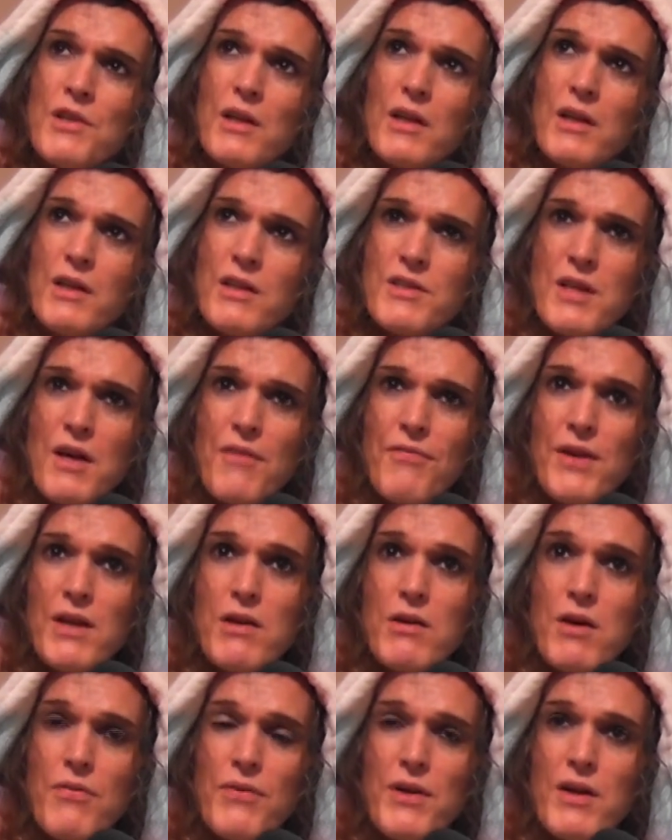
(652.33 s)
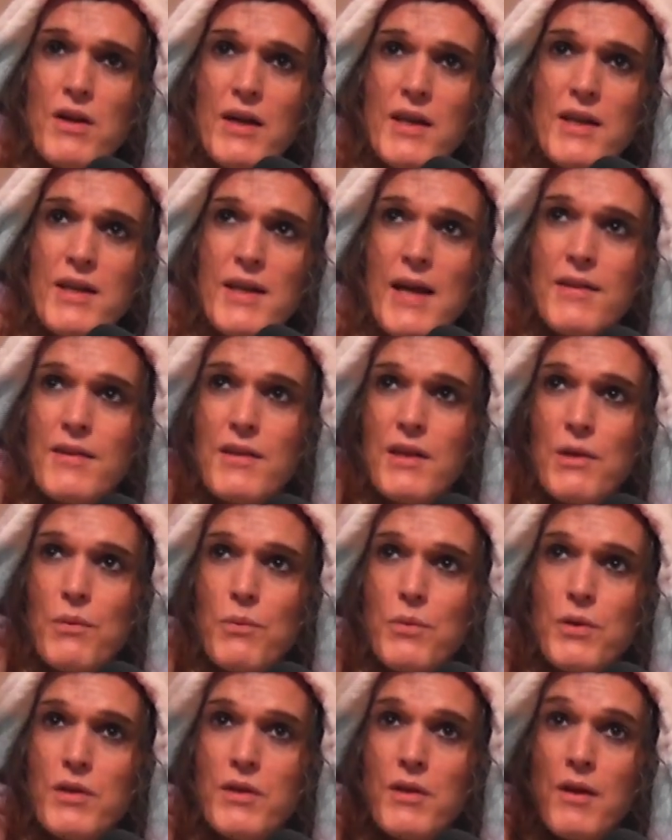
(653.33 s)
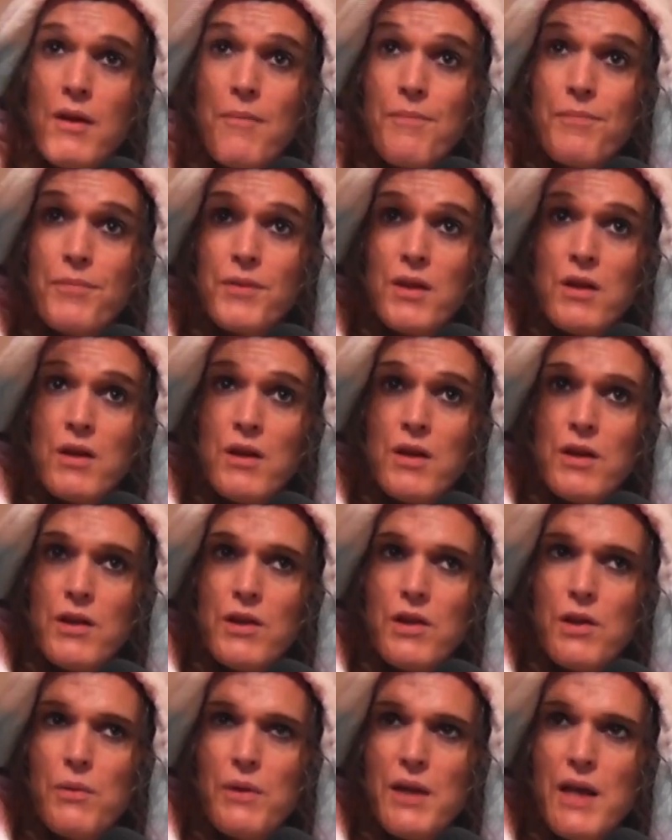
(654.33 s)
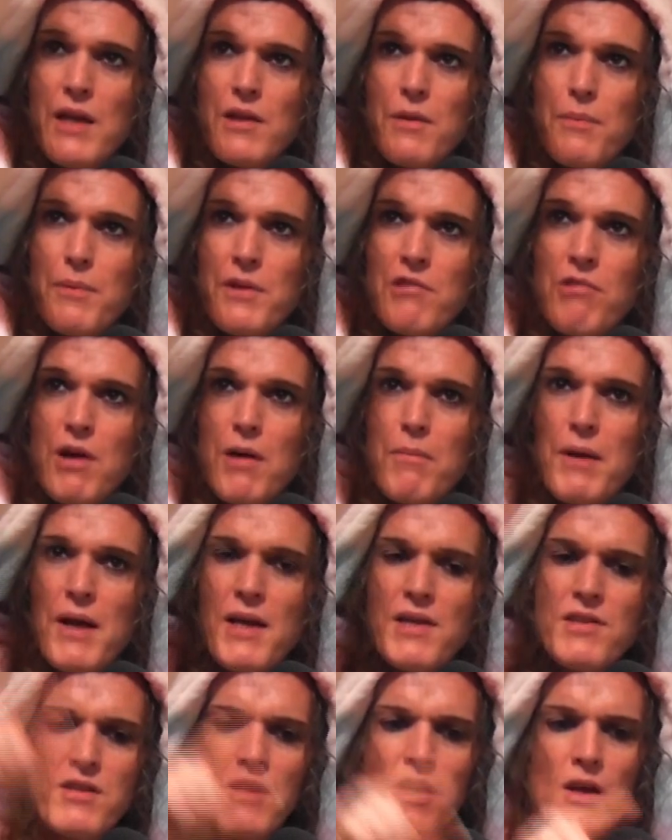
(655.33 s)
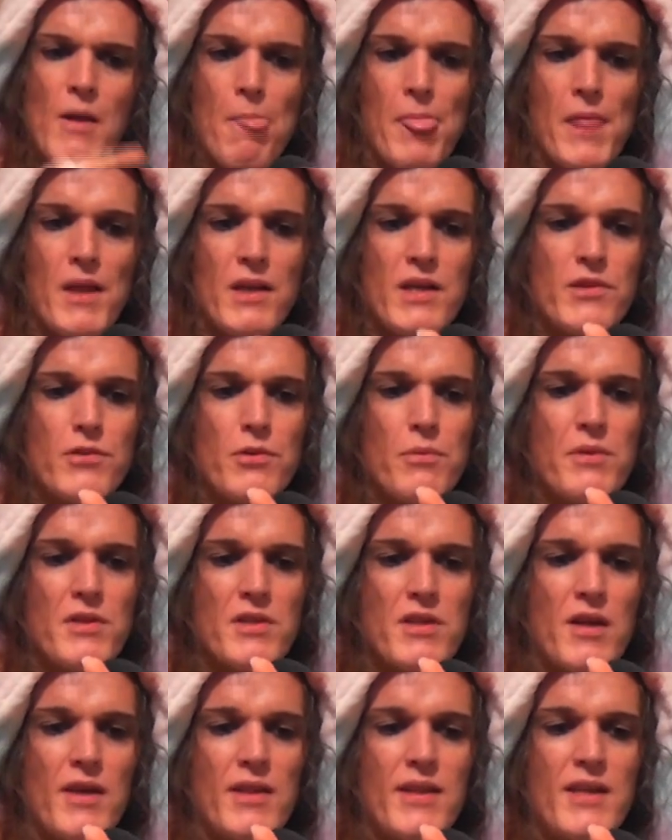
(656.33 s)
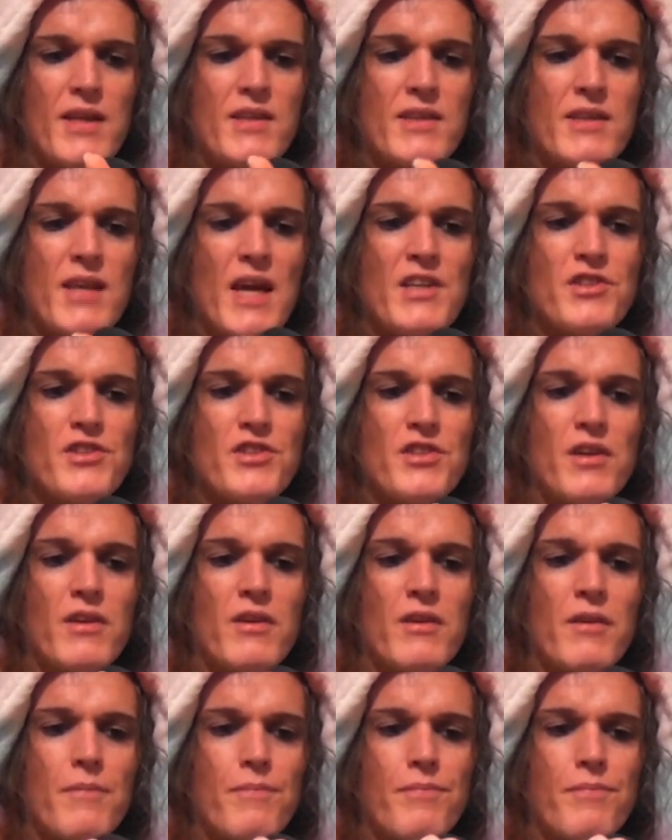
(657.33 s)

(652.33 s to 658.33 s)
Because I feel like in the end you would end up in the right place. It's almost like the intention.